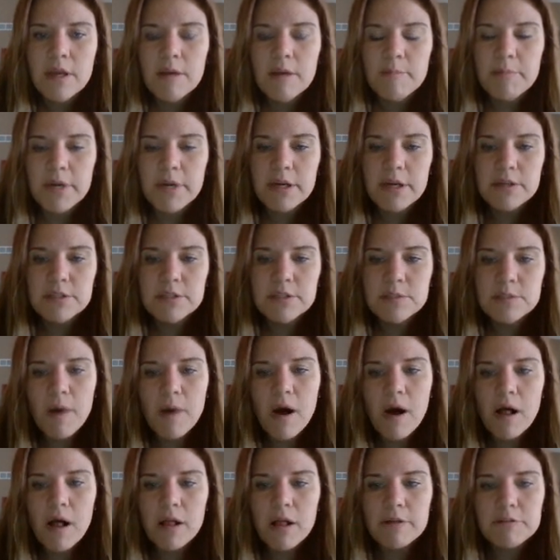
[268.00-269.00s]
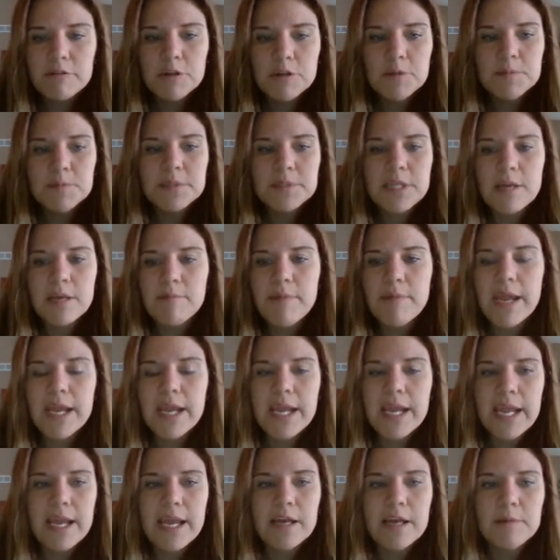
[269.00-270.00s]
Big or small, groups can
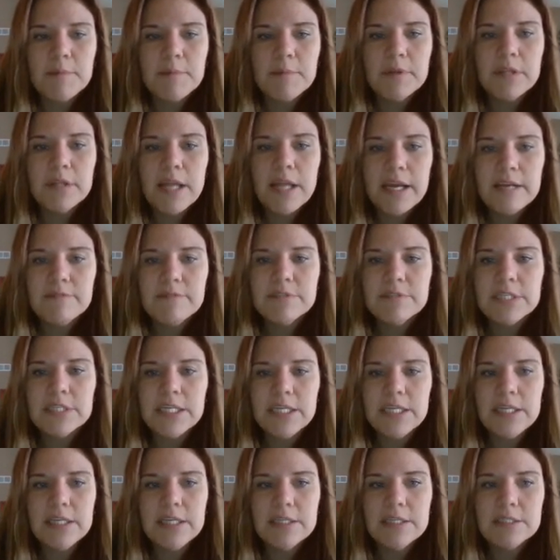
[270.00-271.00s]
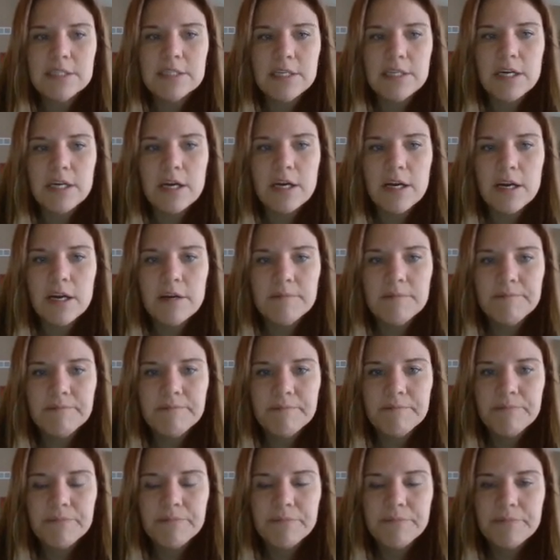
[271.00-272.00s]
make animal lives easier.
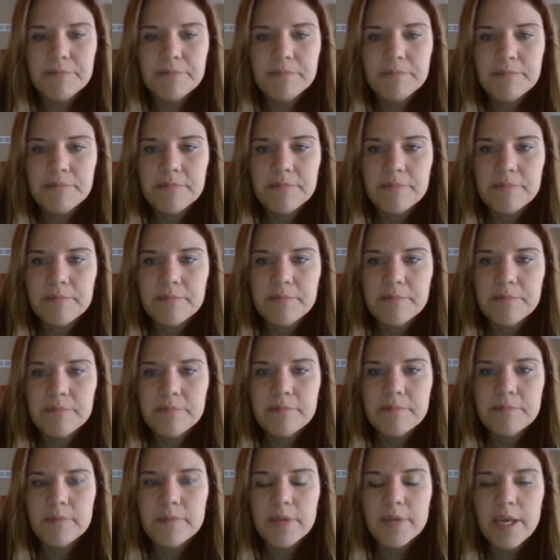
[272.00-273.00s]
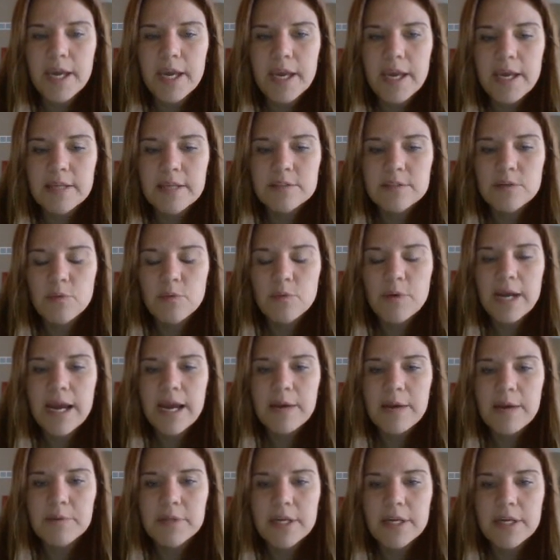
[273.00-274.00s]
Okay, so what
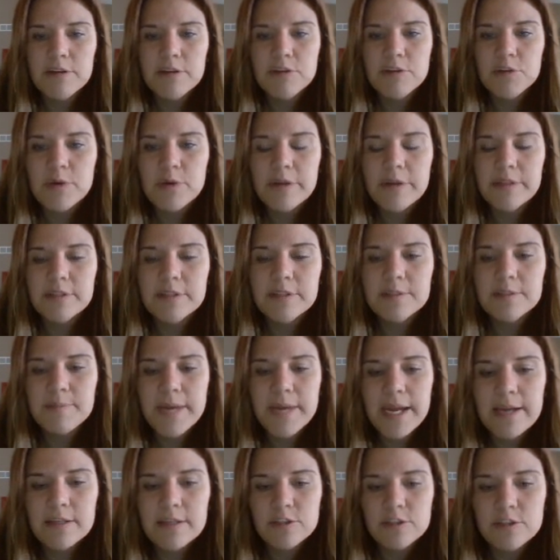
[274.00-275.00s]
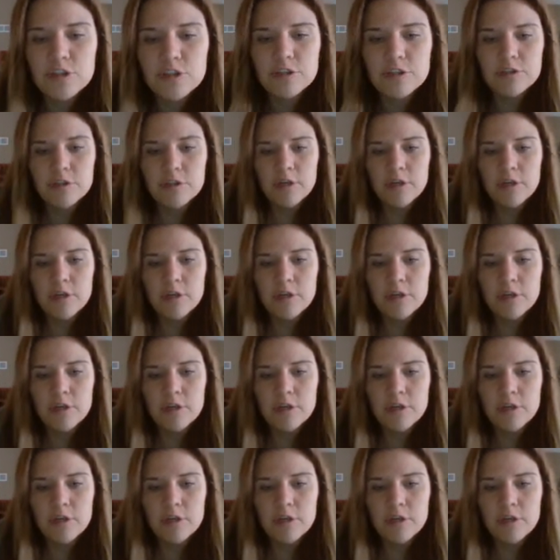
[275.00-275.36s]
I would like you to do on this page,